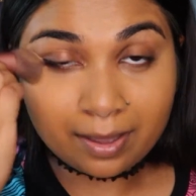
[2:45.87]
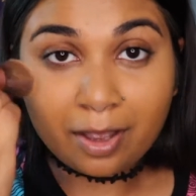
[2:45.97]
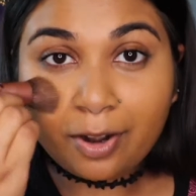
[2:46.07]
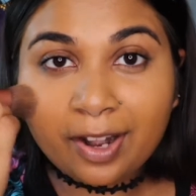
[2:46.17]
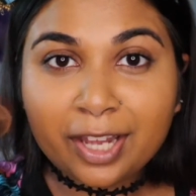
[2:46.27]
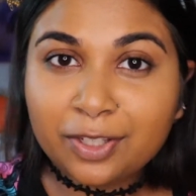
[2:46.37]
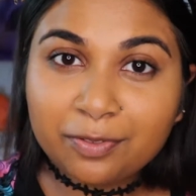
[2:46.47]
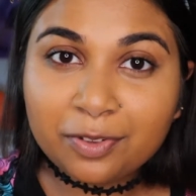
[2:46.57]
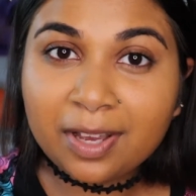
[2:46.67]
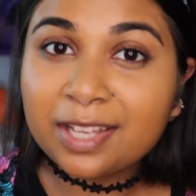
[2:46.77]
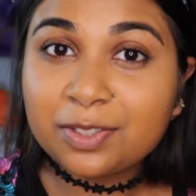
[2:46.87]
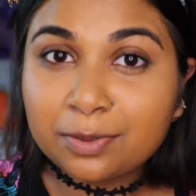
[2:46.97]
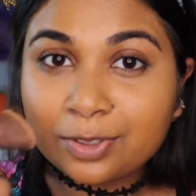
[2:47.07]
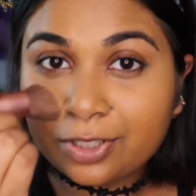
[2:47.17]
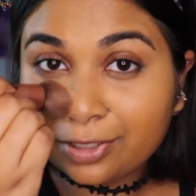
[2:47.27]
Are any of you guys
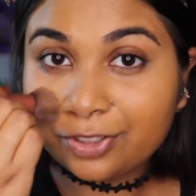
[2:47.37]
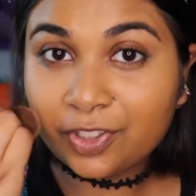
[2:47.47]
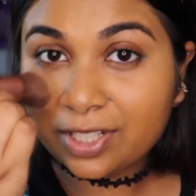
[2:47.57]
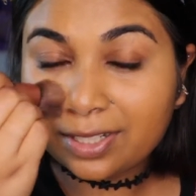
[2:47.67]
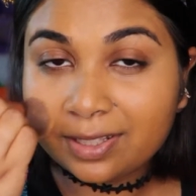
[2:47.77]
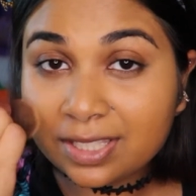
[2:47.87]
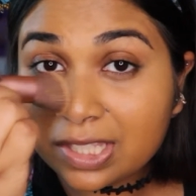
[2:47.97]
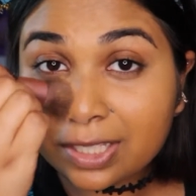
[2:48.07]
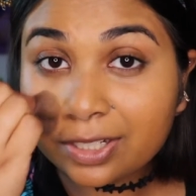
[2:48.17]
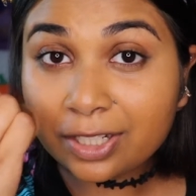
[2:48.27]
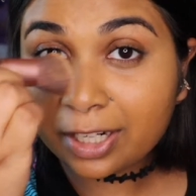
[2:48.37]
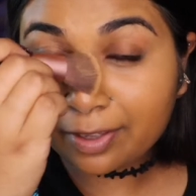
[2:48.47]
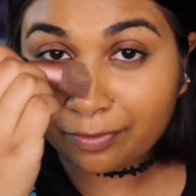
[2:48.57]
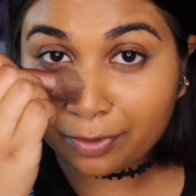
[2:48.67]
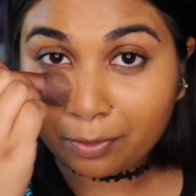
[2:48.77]
going trick-or-treating this year?
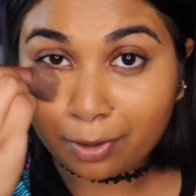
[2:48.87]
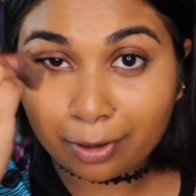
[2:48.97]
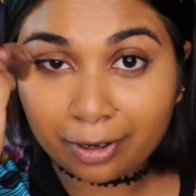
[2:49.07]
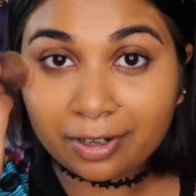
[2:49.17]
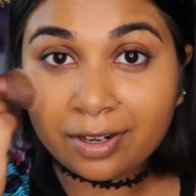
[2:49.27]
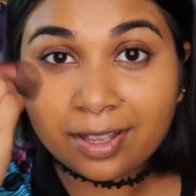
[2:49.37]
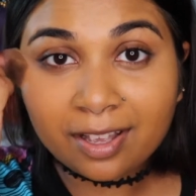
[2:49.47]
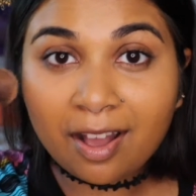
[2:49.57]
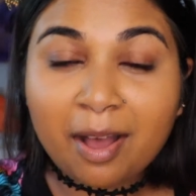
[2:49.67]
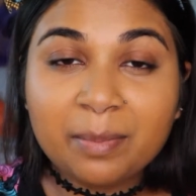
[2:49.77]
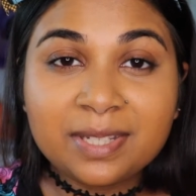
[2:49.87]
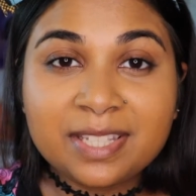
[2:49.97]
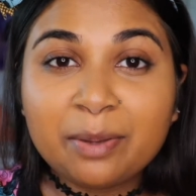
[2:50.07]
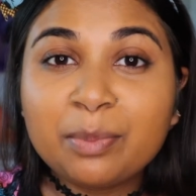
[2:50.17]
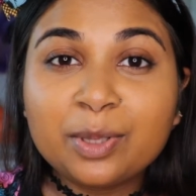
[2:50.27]
If you are, comment
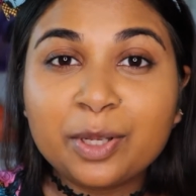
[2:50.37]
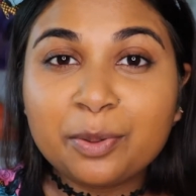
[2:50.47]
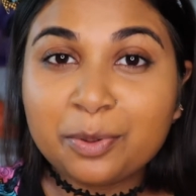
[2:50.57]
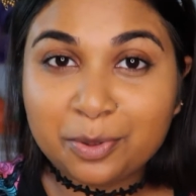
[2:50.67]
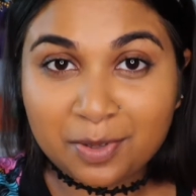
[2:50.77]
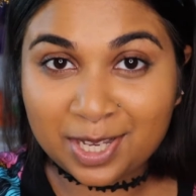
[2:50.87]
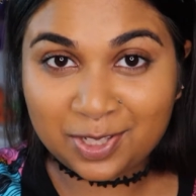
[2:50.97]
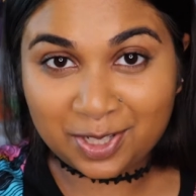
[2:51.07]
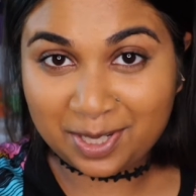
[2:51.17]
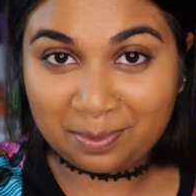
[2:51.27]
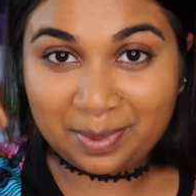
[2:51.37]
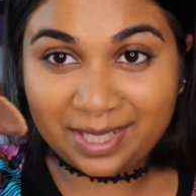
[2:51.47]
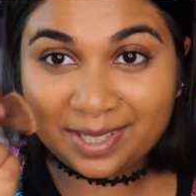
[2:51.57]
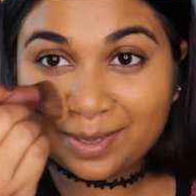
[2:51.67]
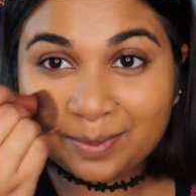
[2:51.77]
down below who you guys are going to
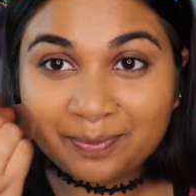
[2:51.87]
be.